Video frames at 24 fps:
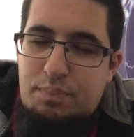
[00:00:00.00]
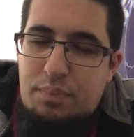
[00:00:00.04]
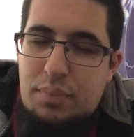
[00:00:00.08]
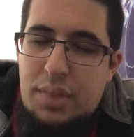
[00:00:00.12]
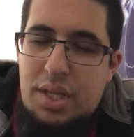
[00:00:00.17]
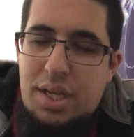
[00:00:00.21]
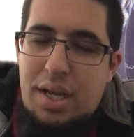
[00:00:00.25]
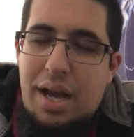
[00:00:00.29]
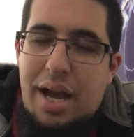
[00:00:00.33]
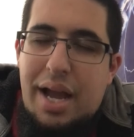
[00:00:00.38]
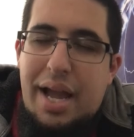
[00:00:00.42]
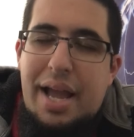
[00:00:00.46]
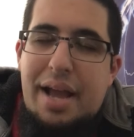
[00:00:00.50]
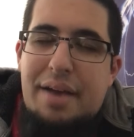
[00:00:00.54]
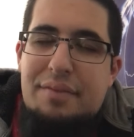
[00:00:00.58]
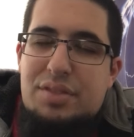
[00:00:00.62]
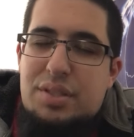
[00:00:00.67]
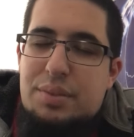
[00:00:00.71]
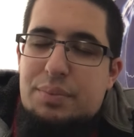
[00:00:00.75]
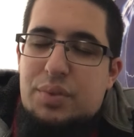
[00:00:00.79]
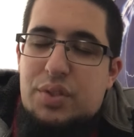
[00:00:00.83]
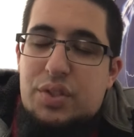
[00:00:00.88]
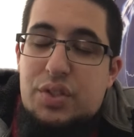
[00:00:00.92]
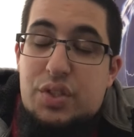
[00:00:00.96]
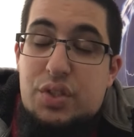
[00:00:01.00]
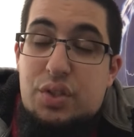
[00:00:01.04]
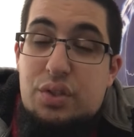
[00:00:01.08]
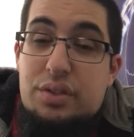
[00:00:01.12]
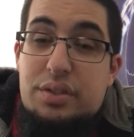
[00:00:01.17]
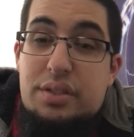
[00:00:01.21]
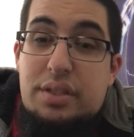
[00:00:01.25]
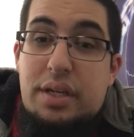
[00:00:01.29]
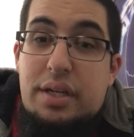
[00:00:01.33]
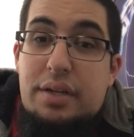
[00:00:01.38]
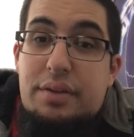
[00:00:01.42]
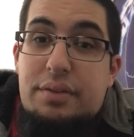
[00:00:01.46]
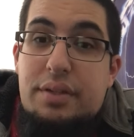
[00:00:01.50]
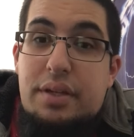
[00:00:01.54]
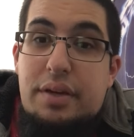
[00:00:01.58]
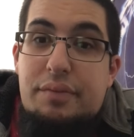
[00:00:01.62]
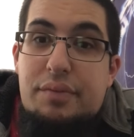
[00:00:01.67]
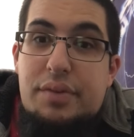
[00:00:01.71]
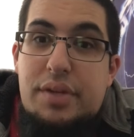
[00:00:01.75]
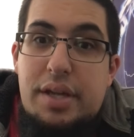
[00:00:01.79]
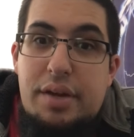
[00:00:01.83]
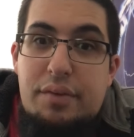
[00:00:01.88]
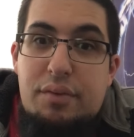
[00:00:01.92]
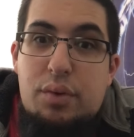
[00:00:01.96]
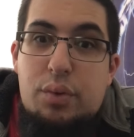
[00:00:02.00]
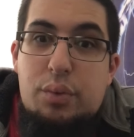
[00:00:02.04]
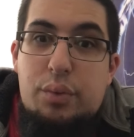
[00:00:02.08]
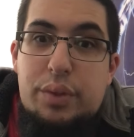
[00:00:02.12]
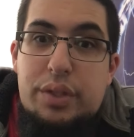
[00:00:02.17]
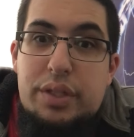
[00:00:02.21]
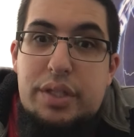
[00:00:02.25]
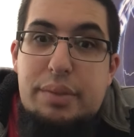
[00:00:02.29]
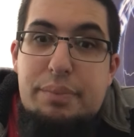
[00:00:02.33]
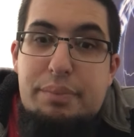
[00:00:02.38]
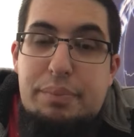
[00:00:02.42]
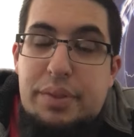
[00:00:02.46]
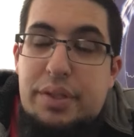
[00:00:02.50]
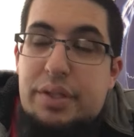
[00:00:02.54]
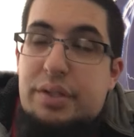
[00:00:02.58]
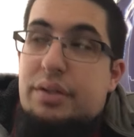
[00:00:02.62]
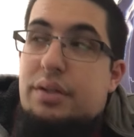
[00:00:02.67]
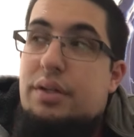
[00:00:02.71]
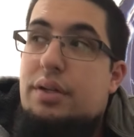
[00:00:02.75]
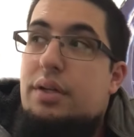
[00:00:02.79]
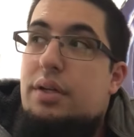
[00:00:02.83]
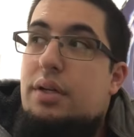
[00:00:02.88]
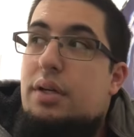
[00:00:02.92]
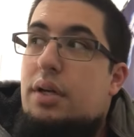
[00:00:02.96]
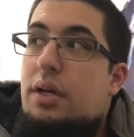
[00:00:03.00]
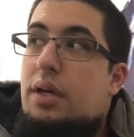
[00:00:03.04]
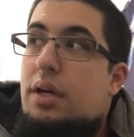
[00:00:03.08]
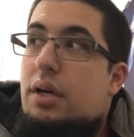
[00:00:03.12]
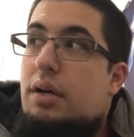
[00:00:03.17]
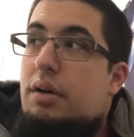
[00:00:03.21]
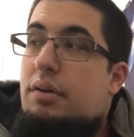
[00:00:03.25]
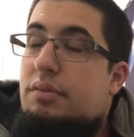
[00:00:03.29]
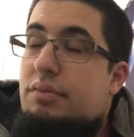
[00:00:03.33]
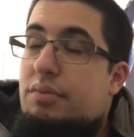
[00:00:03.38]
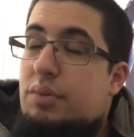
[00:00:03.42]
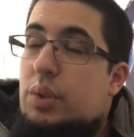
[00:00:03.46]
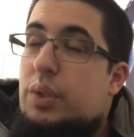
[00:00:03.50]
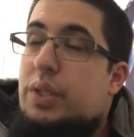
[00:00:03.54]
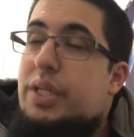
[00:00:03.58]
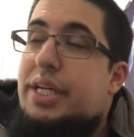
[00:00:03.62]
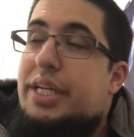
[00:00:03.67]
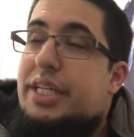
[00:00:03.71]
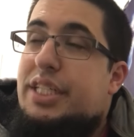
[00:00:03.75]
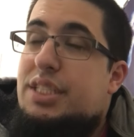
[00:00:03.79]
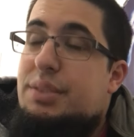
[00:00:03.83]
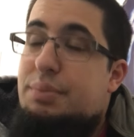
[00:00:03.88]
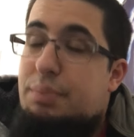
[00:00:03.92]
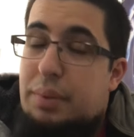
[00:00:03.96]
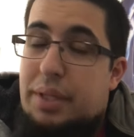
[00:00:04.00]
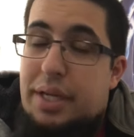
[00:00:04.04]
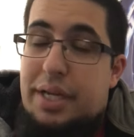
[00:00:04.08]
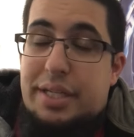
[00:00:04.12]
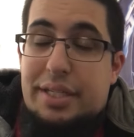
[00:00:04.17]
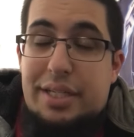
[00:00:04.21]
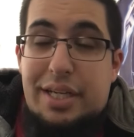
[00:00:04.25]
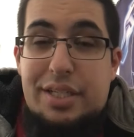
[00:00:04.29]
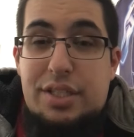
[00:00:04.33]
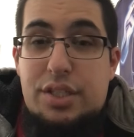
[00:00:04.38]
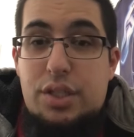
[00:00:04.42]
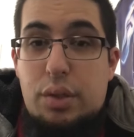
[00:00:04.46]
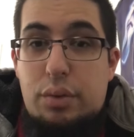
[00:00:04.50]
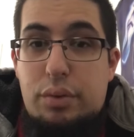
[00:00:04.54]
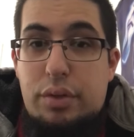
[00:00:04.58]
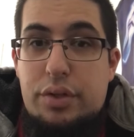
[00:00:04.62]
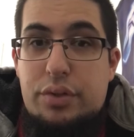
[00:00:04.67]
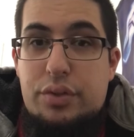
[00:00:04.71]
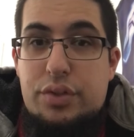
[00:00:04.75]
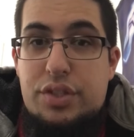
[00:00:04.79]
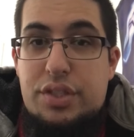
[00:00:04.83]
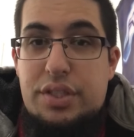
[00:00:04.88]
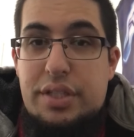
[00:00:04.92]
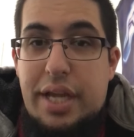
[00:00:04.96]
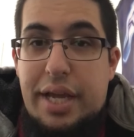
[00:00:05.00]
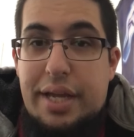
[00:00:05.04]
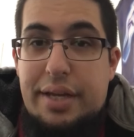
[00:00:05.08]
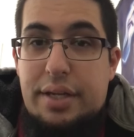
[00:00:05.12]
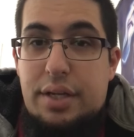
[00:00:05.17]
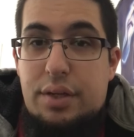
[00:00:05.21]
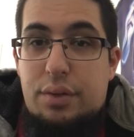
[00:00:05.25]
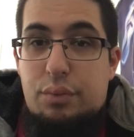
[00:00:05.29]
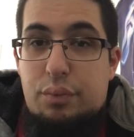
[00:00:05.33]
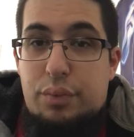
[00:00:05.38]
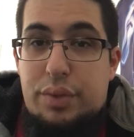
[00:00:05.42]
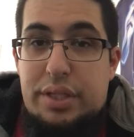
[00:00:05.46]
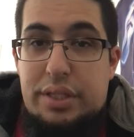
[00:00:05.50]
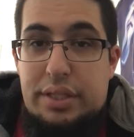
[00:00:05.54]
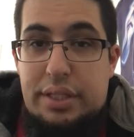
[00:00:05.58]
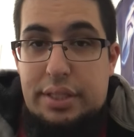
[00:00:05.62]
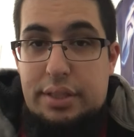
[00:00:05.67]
I have some concerns that I have never really been fully explained. I don't understand it, really.